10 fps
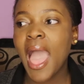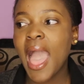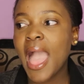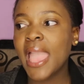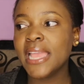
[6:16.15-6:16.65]

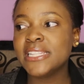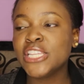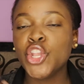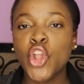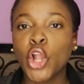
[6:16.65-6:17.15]
I
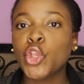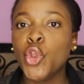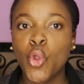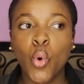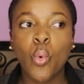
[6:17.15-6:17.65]
did not
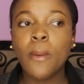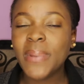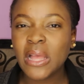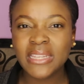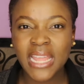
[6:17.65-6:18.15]
know
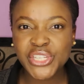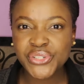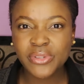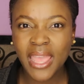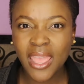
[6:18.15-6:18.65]
about
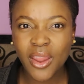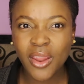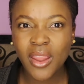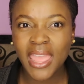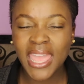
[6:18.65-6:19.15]
natural
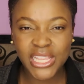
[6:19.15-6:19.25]
hair